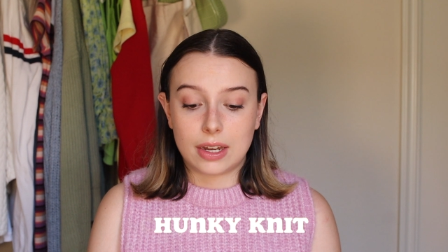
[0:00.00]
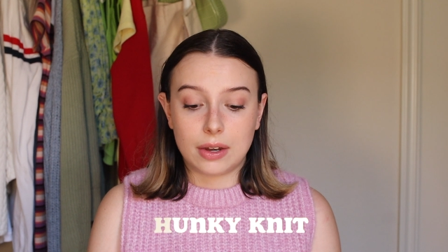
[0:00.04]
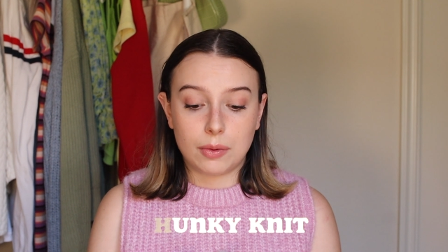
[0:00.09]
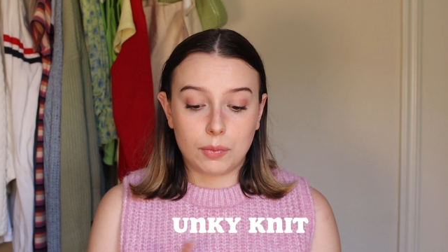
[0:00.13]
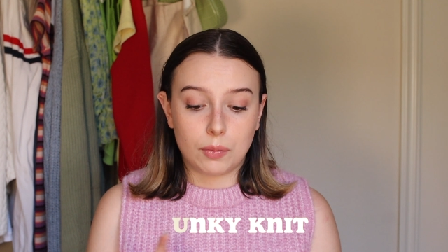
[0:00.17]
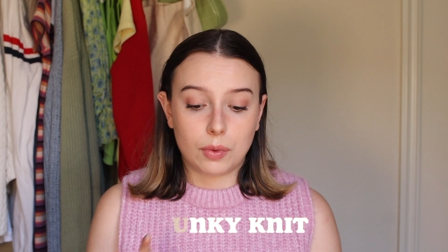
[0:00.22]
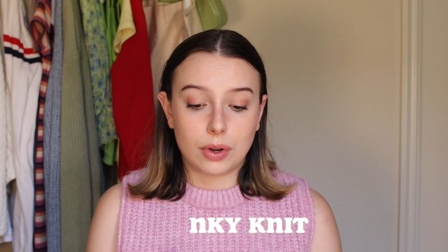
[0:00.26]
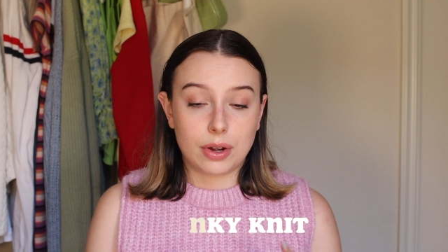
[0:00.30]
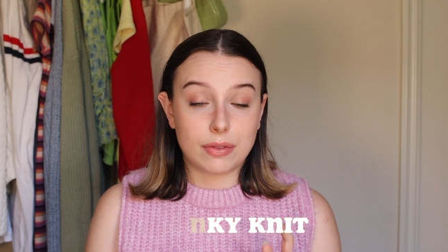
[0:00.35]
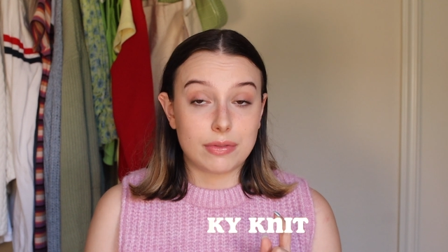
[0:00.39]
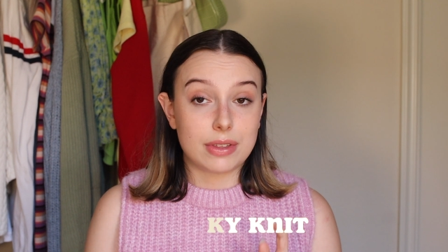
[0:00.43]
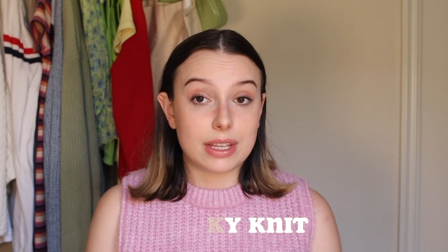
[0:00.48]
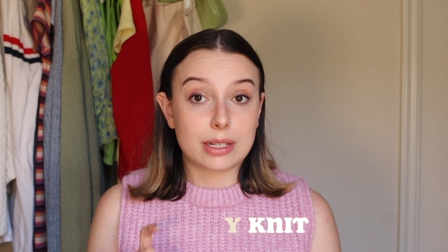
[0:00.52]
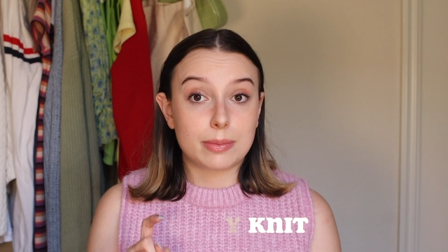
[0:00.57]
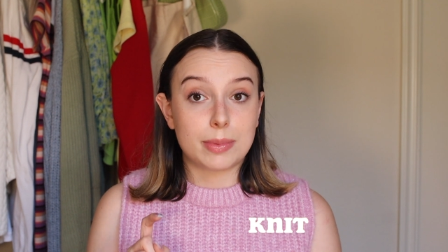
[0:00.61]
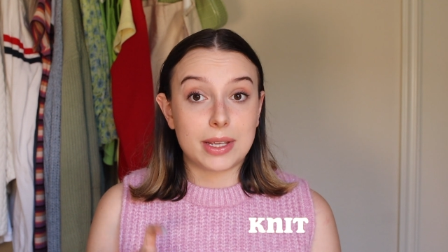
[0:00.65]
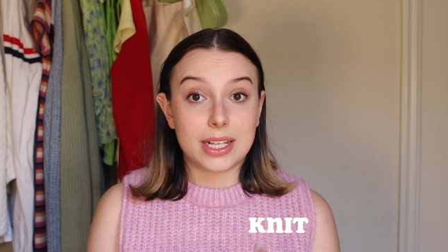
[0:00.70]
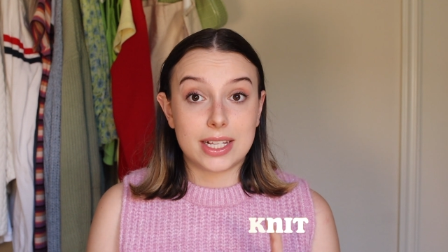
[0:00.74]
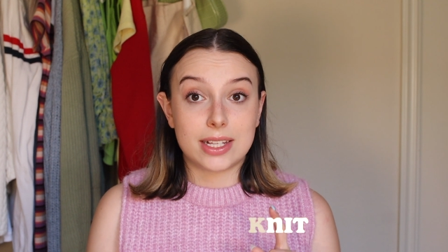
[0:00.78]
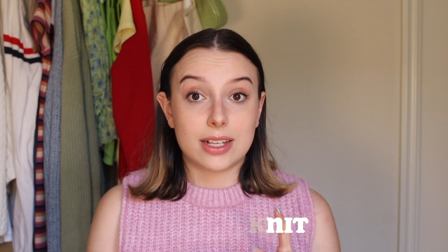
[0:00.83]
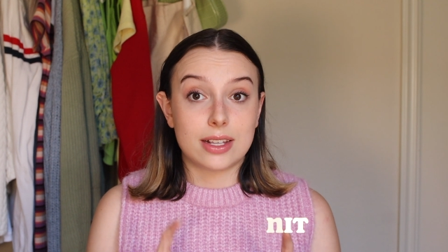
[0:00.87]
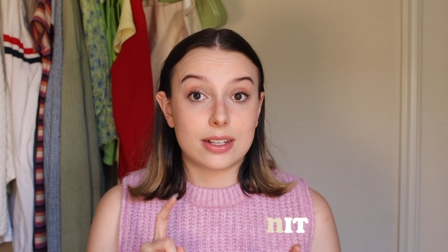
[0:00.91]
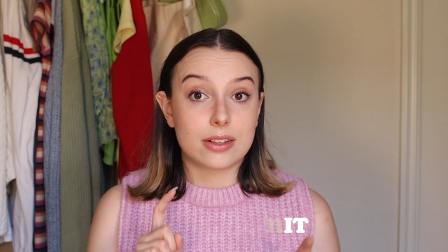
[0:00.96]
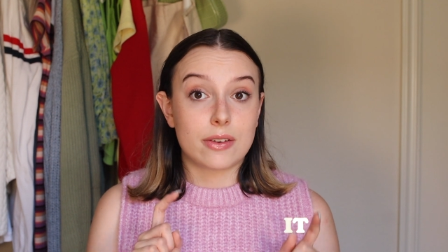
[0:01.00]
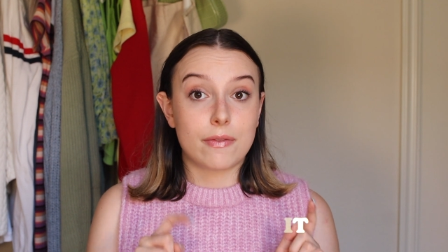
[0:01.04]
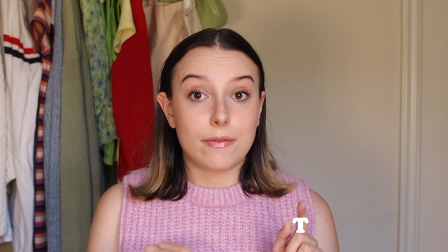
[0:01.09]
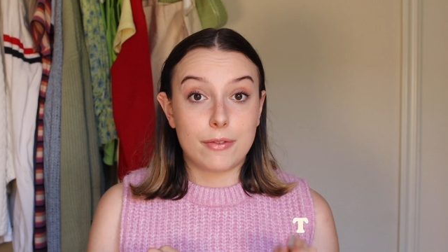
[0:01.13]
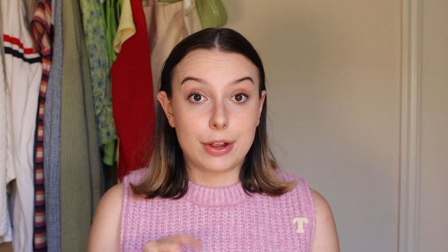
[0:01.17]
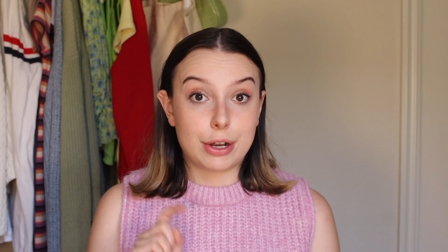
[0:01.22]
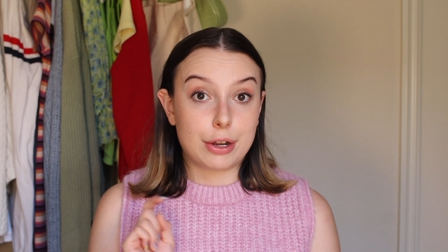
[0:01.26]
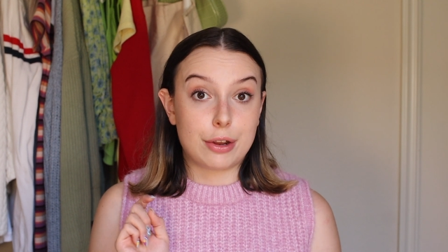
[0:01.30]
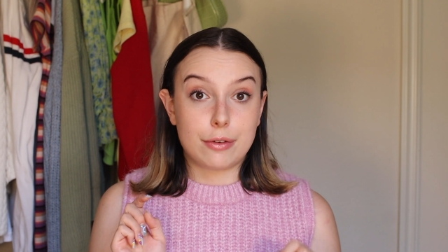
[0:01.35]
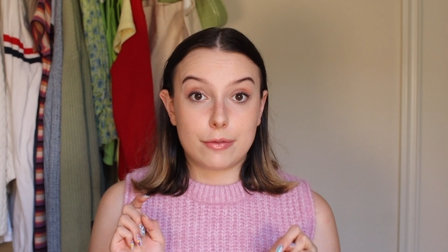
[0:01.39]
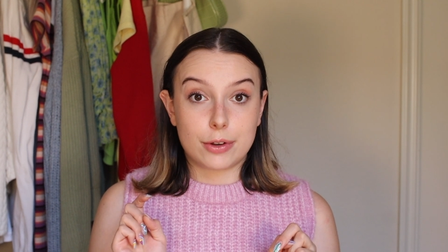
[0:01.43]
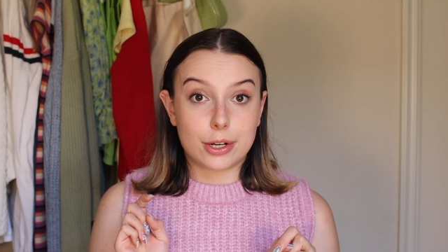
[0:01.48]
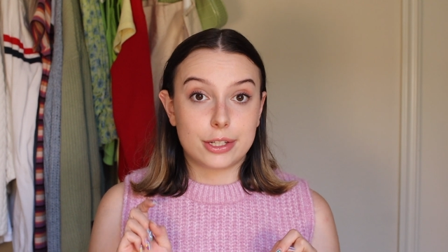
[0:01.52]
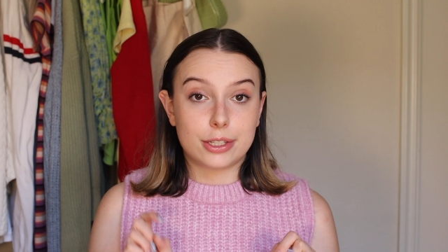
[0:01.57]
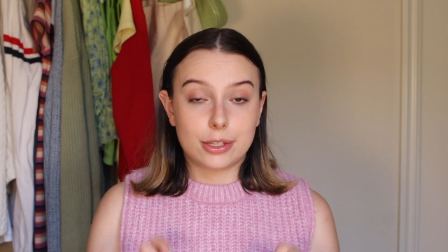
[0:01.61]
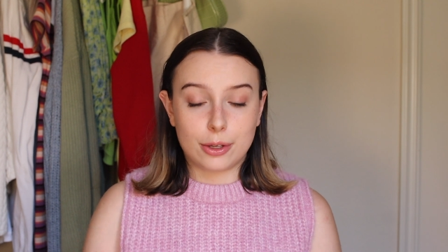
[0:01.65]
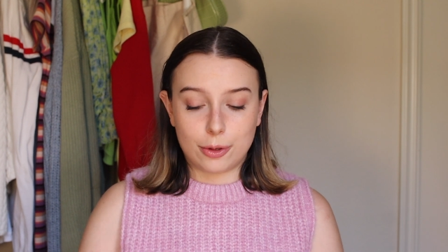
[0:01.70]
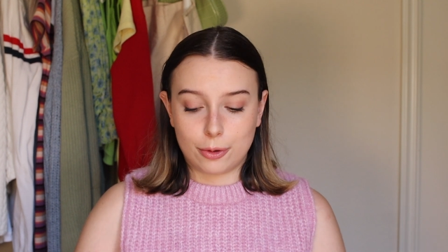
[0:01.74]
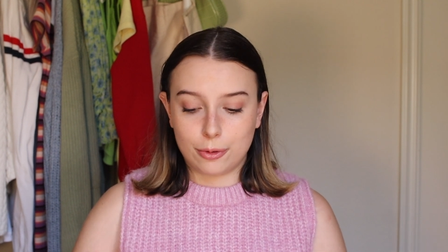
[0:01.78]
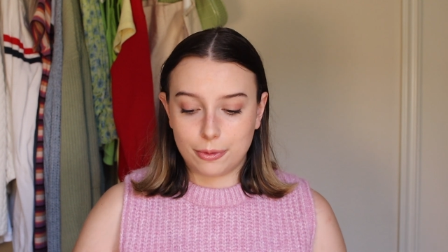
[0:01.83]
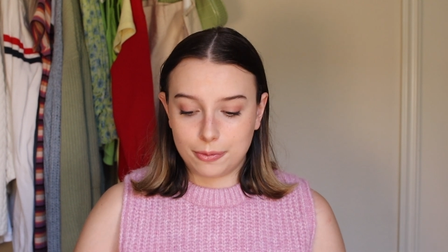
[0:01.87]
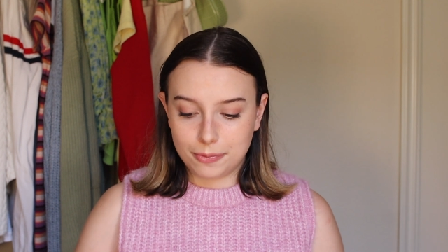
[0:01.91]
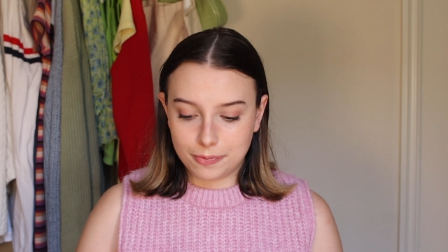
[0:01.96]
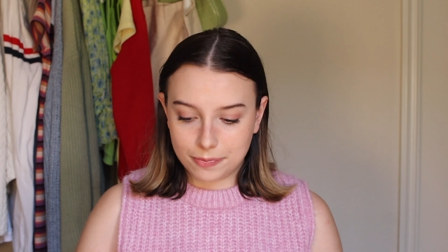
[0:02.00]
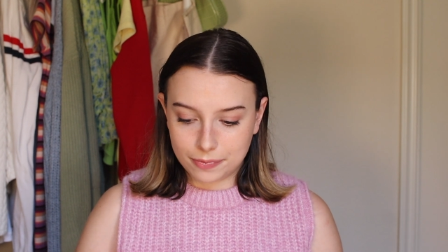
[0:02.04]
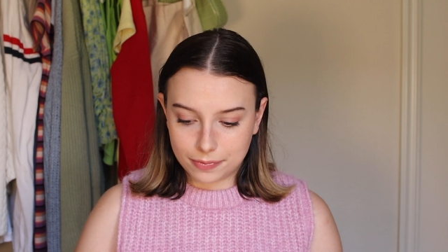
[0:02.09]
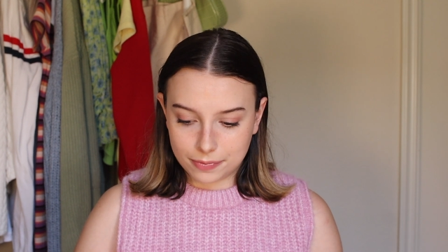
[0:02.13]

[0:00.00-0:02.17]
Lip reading: in one of these pieces very, very soon.